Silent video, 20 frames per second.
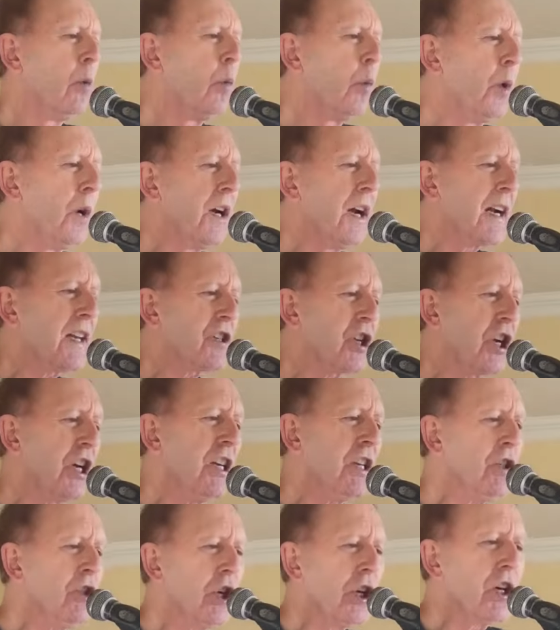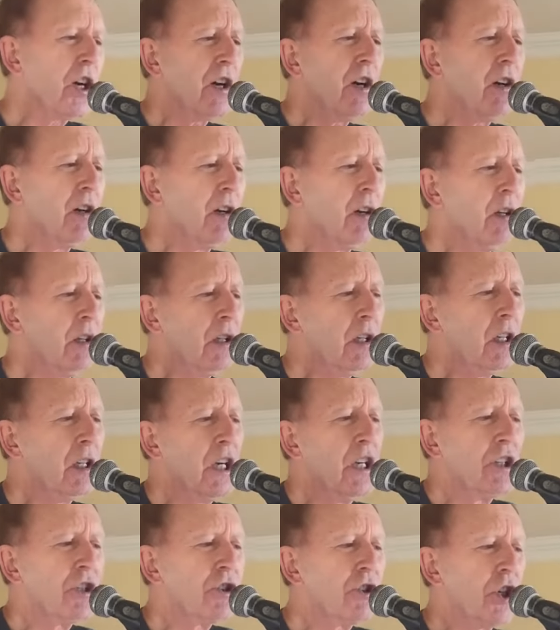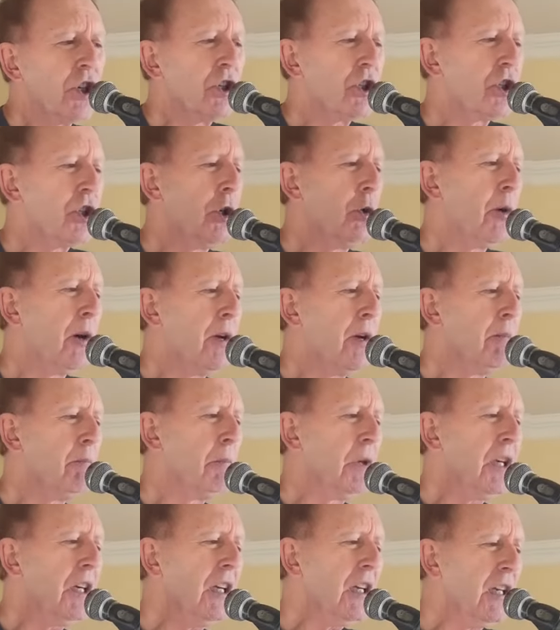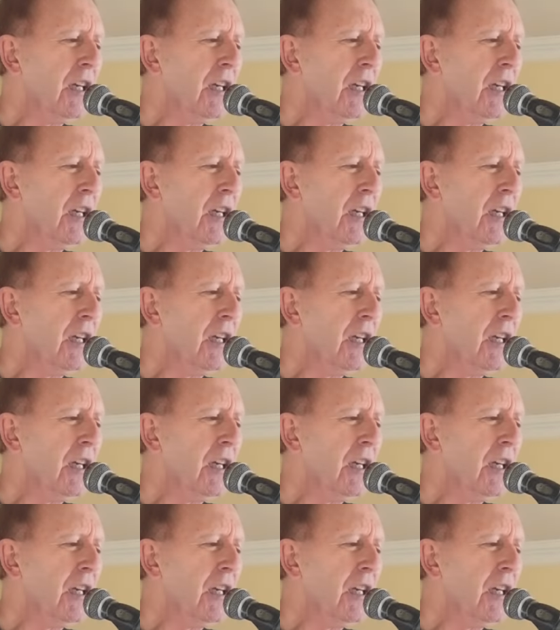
We gotta change it, girl, just you and me.